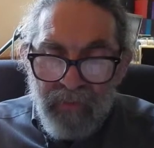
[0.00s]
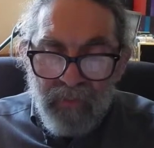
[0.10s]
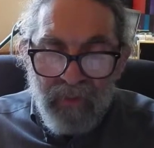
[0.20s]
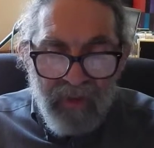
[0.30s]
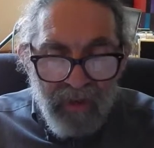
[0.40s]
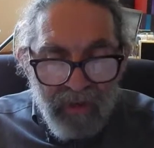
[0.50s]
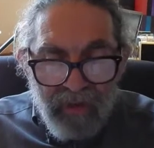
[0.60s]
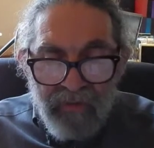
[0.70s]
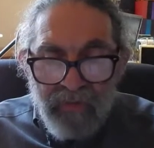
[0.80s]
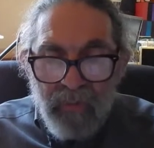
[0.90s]

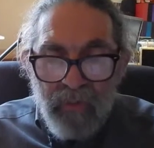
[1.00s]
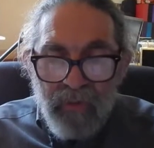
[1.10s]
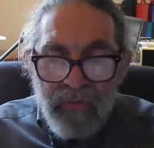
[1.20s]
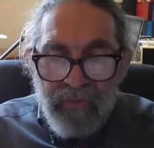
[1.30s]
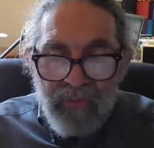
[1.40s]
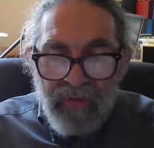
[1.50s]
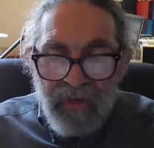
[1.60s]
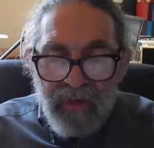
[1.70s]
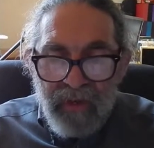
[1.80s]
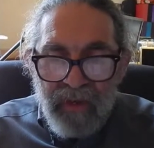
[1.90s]
regardless of all your
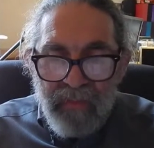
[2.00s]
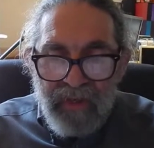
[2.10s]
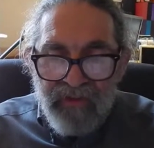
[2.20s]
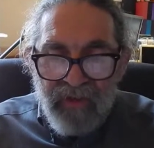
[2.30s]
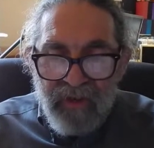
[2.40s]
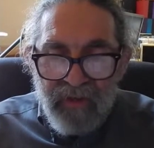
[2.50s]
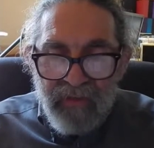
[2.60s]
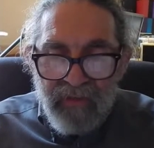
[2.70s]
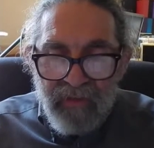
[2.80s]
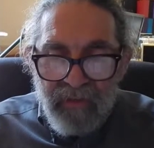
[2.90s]
futile imaginings.